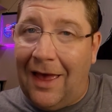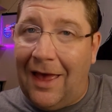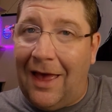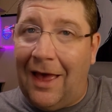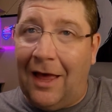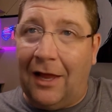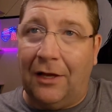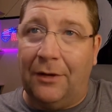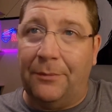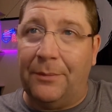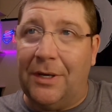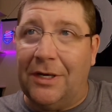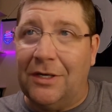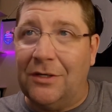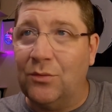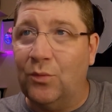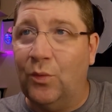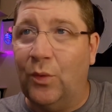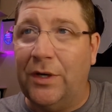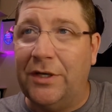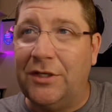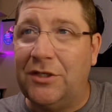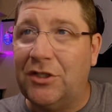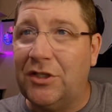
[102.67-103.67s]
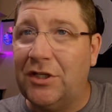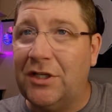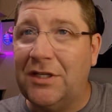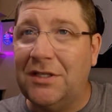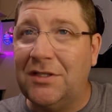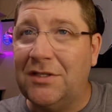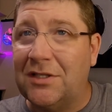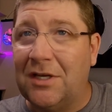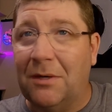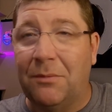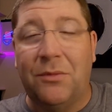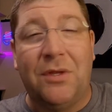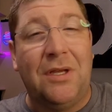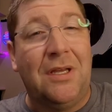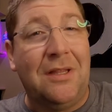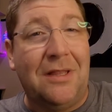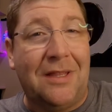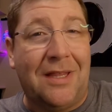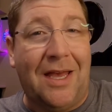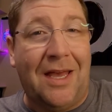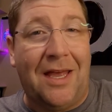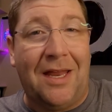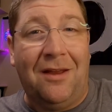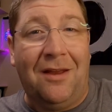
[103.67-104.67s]
element, which is something
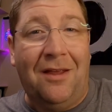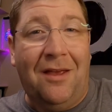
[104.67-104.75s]
that